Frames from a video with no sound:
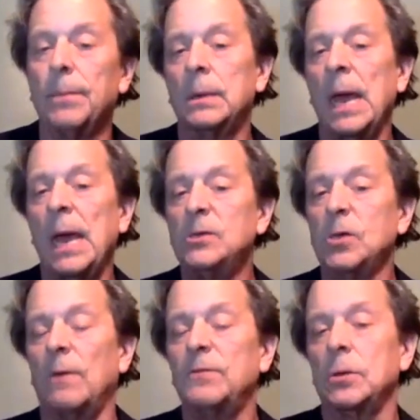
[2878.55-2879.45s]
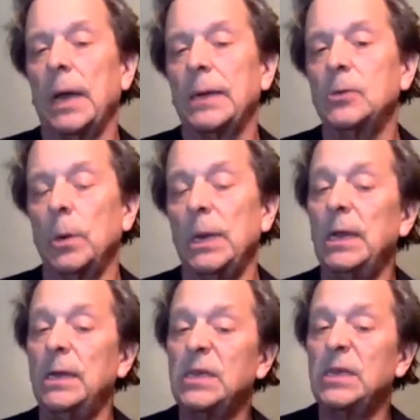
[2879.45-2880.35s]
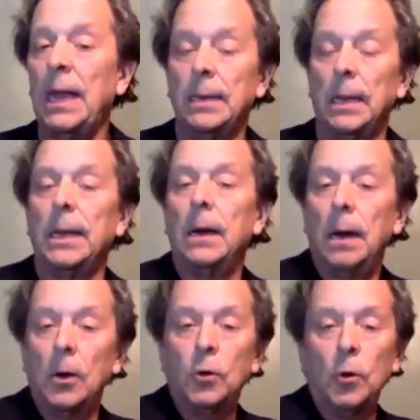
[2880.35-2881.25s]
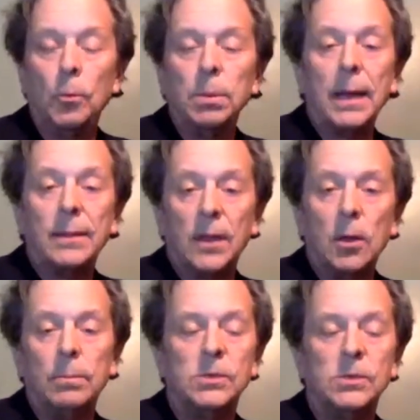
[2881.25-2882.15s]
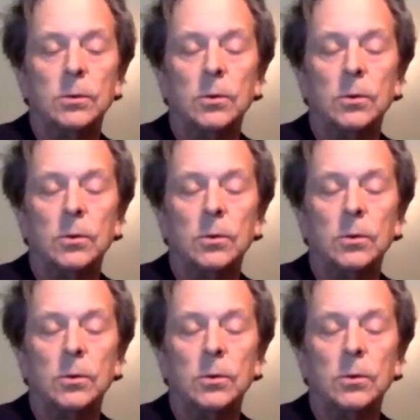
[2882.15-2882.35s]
A case officer like Joe Edis handling a group like the Cuban Student